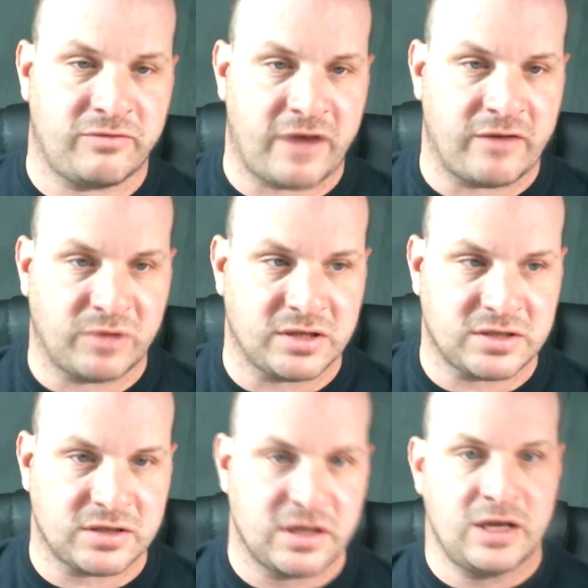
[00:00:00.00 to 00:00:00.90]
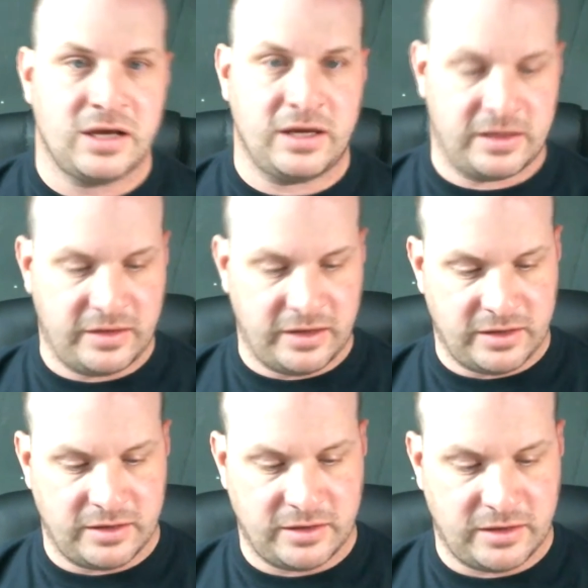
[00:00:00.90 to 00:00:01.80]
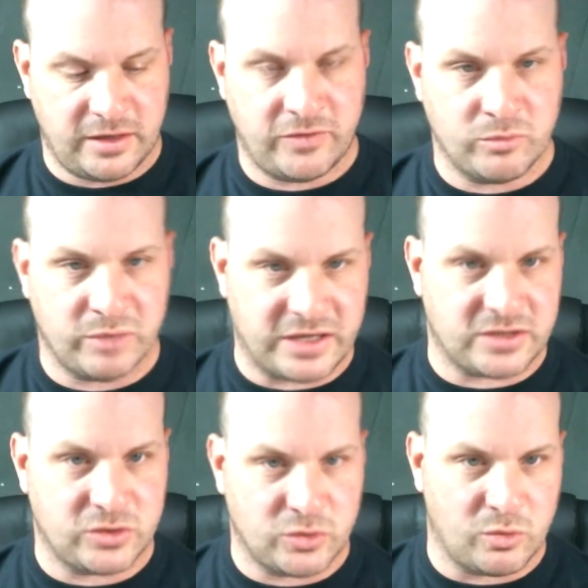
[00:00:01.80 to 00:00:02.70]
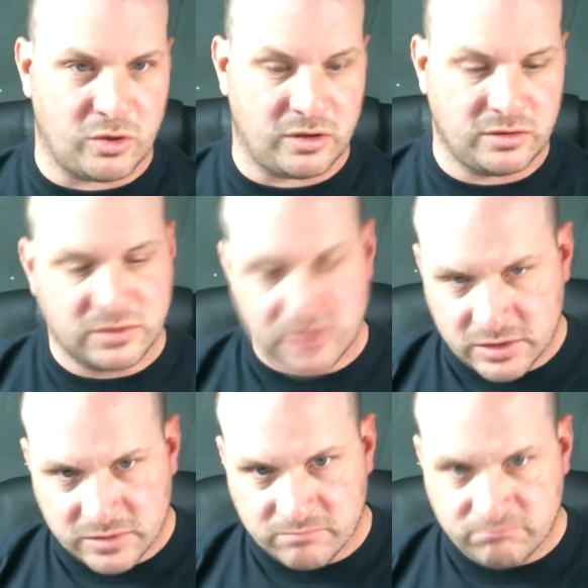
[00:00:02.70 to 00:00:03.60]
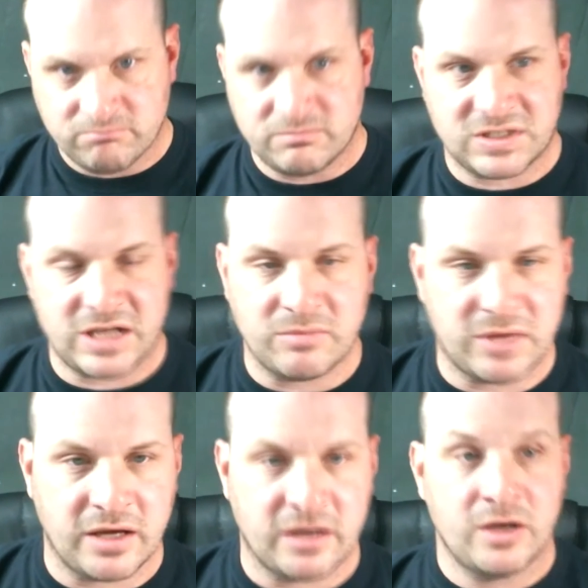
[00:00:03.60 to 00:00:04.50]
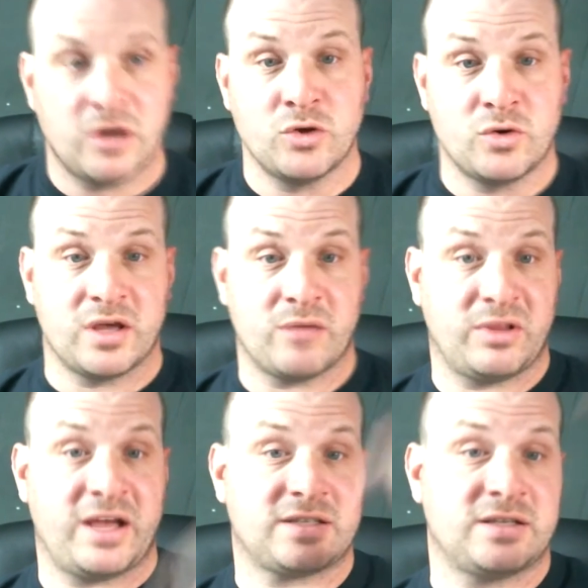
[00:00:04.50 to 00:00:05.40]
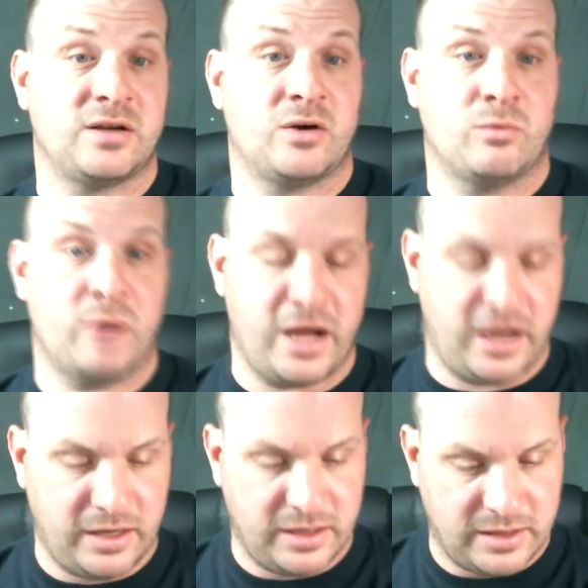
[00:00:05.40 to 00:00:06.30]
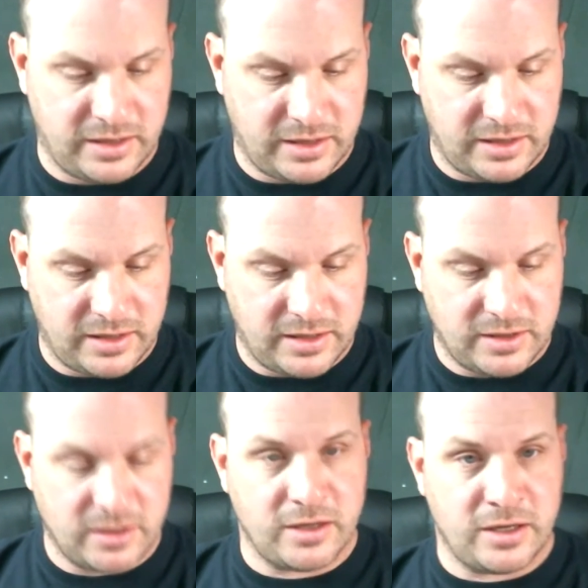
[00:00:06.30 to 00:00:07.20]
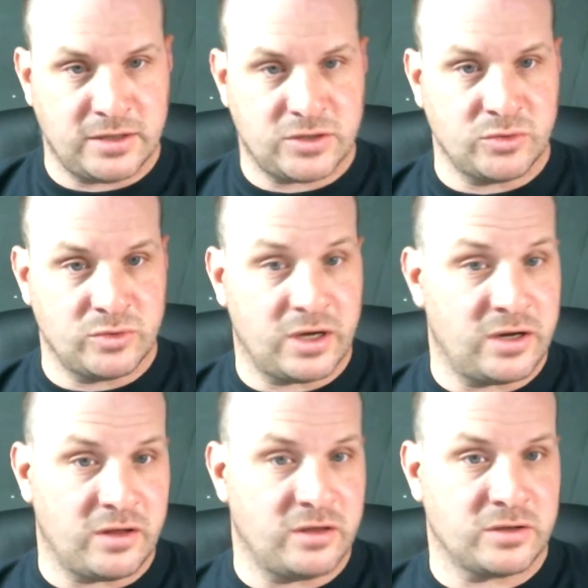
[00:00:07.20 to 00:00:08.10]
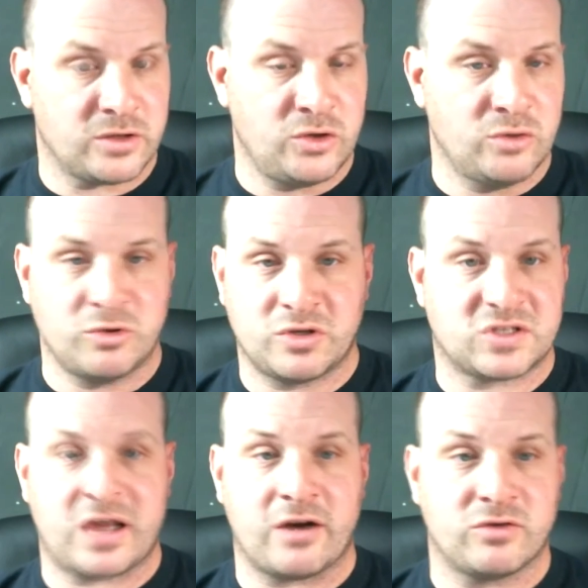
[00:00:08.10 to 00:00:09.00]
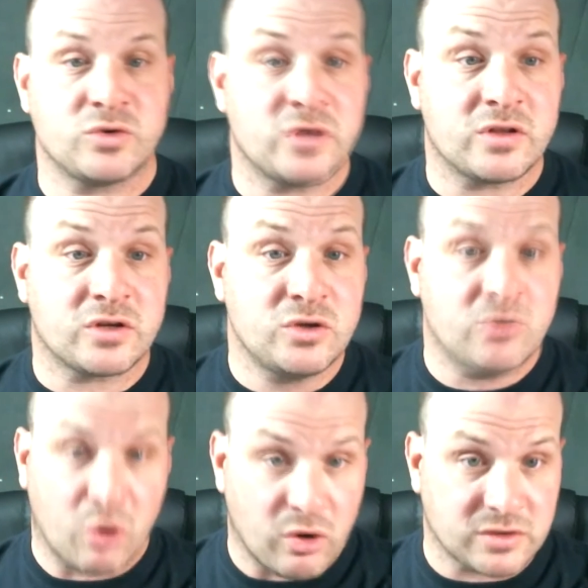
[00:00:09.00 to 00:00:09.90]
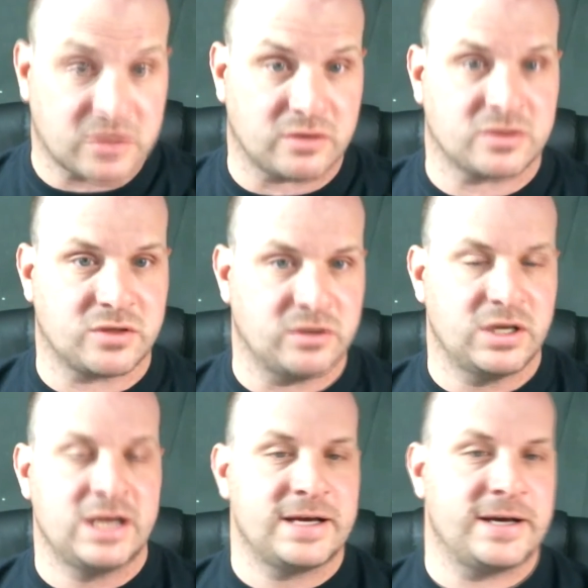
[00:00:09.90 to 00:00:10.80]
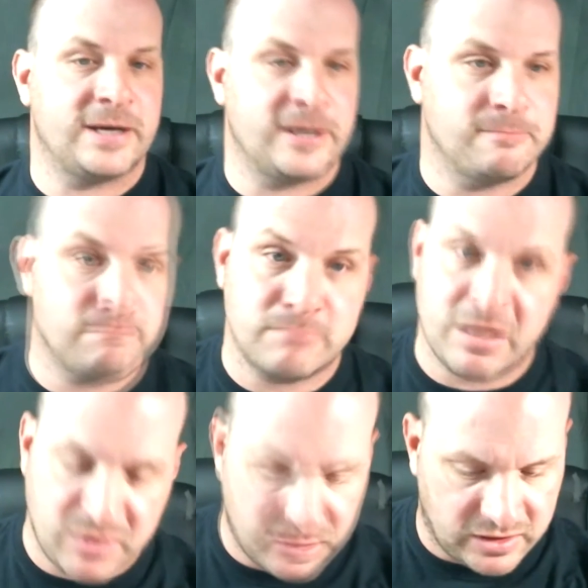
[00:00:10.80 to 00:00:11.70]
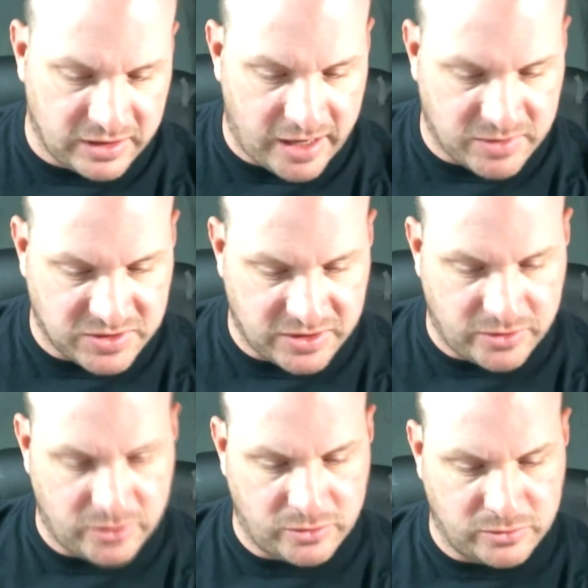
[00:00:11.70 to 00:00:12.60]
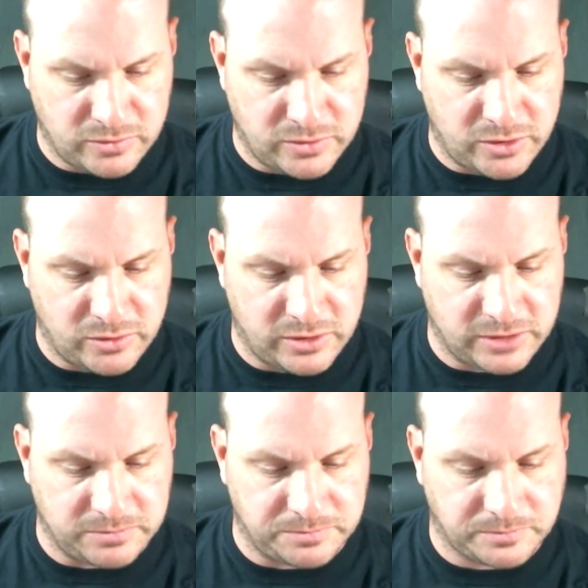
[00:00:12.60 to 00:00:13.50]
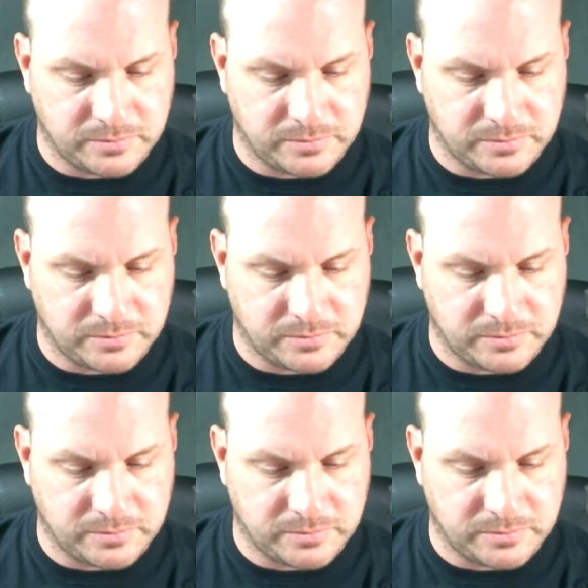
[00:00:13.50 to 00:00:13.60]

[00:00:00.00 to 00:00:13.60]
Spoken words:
plus, and then if you blast into a wall, same thing. You can get blasted away into another cube. You can scatter into another cube also. So maybe nothing happens there. Nothing